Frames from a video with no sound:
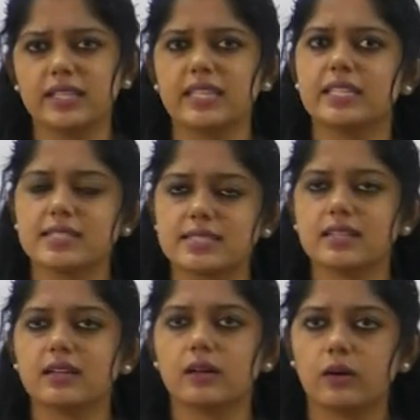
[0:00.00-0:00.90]
I think it is
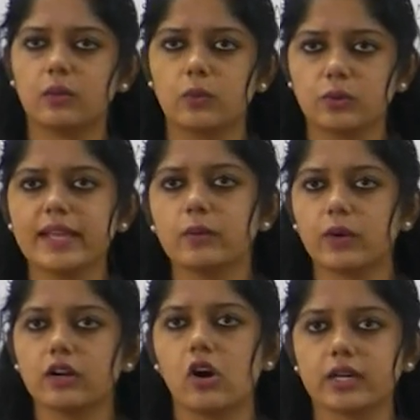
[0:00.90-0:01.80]
the only
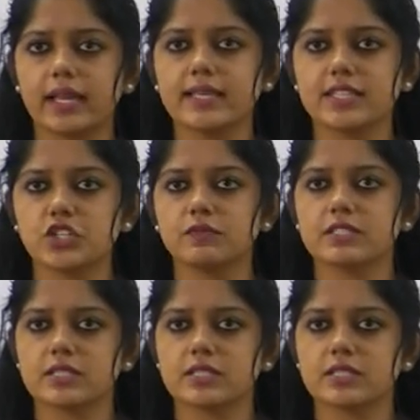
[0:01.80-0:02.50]
one organization